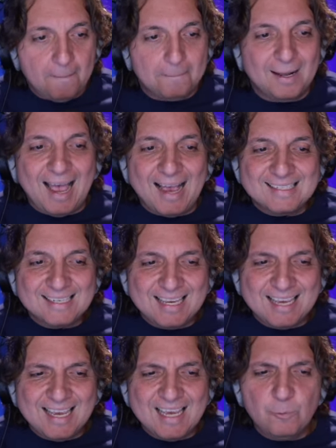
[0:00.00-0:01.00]
But as
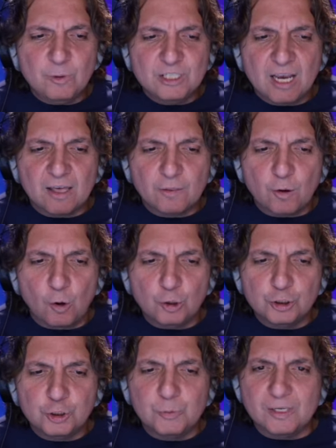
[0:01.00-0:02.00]
he which hath
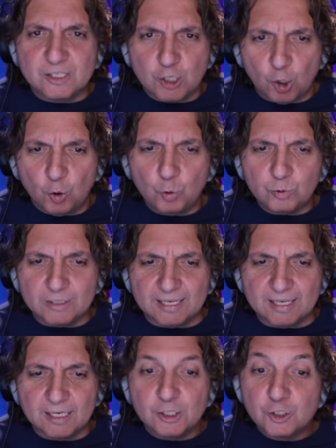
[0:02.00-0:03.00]
called you is
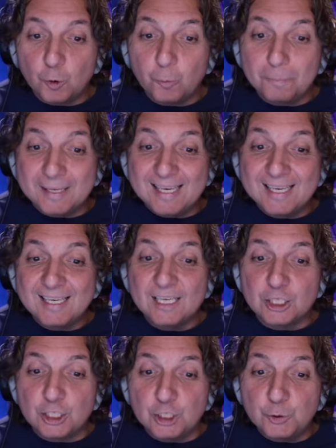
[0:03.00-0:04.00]
holy, so be
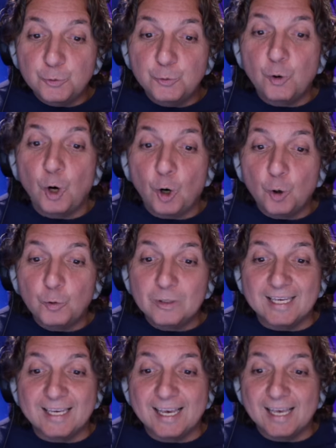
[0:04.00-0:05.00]
you
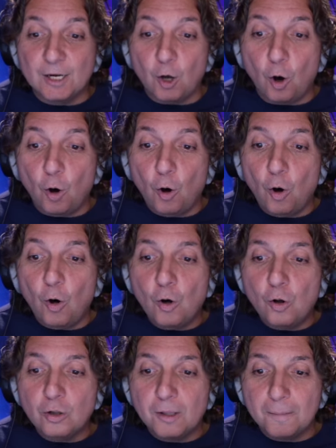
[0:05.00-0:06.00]
holy in
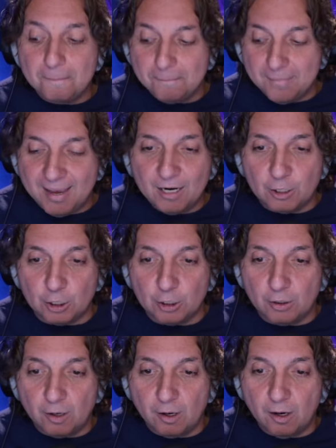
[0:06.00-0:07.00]
all
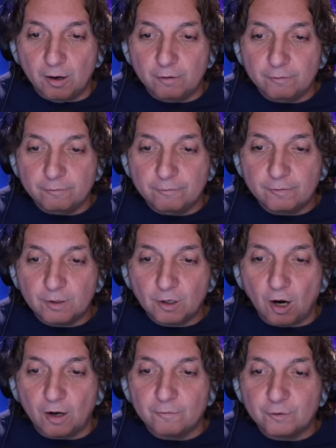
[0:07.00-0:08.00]
manner of
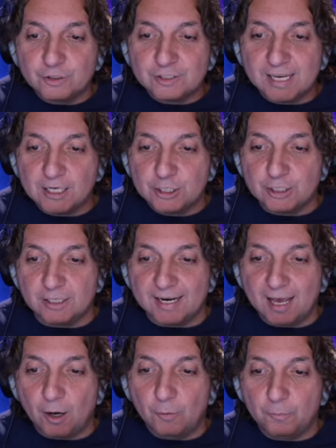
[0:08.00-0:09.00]
conversation.
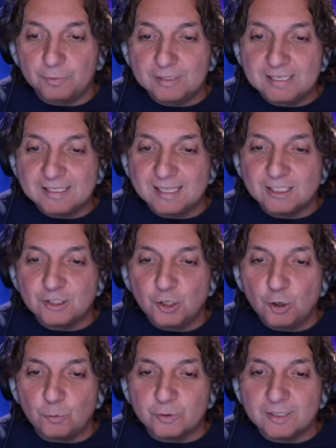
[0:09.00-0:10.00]
Now, please let's
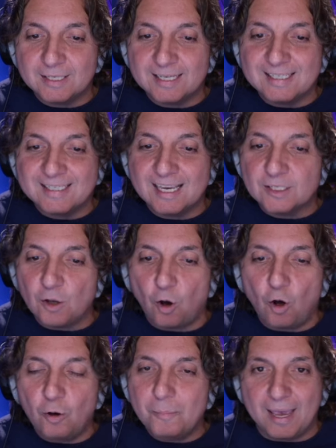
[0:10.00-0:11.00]
note, he says
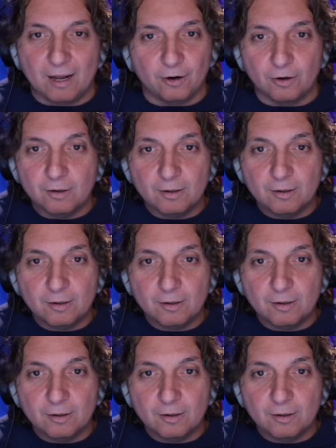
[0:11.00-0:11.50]
all manner,